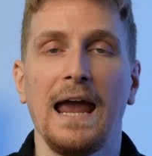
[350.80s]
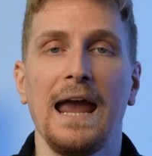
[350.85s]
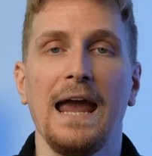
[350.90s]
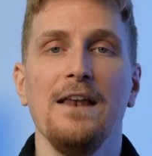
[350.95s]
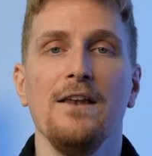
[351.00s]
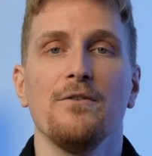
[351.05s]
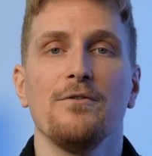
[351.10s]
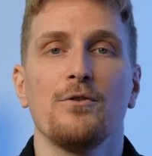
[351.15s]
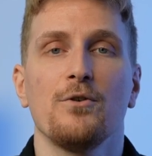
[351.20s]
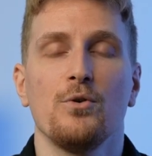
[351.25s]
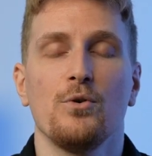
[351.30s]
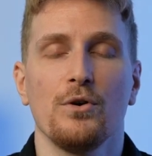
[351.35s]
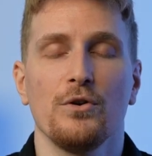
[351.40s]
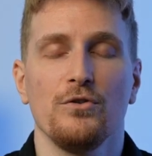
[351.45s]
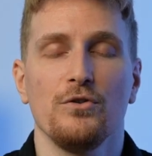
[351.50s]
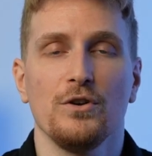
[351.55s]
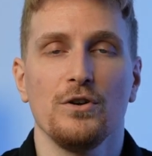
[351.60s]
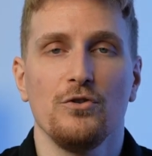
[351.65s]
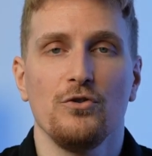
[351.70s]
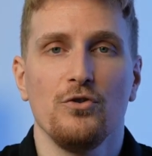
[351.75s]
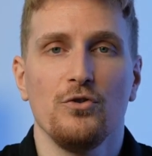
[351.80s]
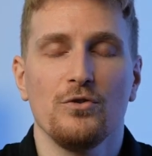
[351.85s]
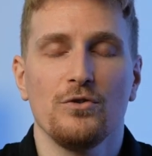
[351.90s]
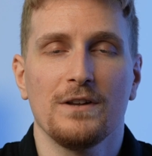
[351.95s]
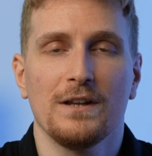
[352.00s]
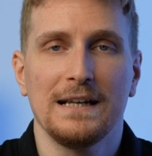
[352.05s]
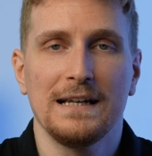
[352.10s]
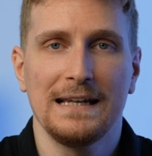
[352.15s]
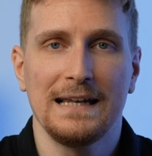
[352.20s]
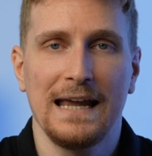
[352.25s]
and of course you can choose
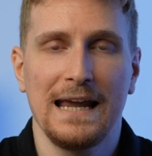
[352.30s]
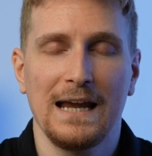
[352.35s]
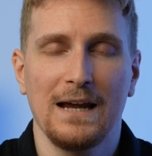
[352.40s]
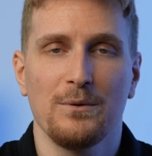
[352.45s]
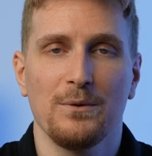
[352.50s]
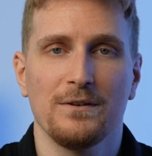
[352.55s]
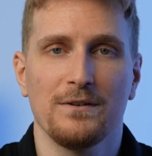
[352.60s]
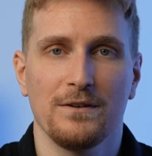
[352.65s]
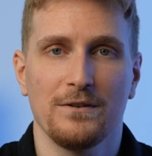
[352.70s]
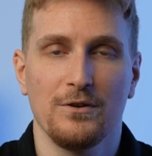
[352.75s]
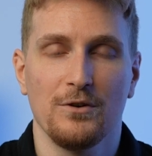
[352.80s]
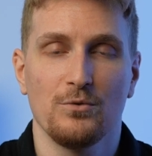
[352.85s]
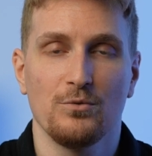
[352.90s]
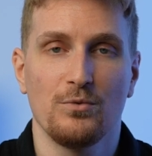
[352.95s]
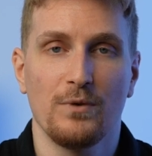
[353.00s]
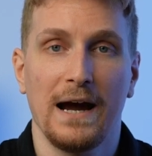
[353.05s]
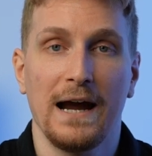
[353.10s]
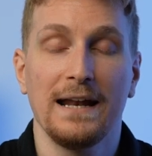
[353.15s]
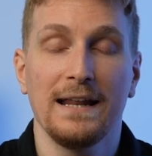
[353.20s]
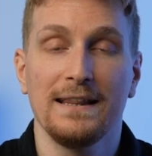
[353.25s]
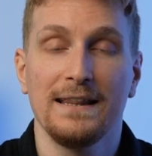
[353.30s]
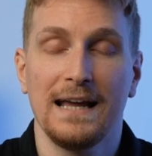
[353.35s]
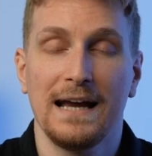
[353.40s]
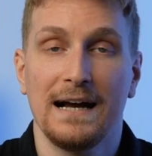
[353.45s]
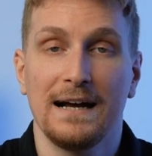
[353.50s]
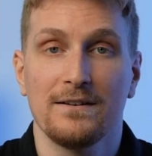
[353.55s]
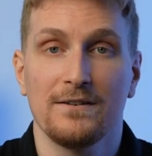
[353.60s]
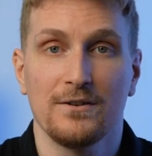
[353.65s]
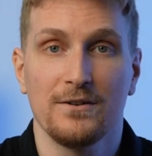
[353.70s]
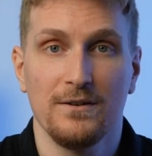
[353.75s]
the language that you're writing the
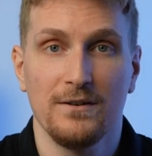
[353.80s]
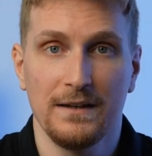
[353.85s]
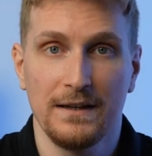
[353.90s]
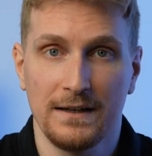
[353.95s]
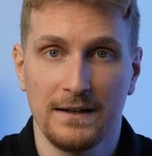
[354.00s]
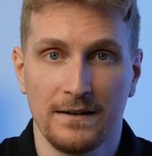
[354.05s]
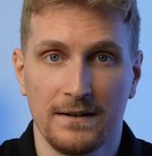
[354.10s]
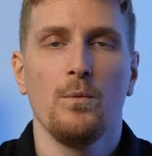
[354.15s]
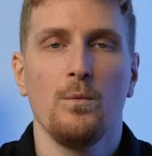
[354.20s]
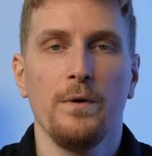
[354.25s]
article in.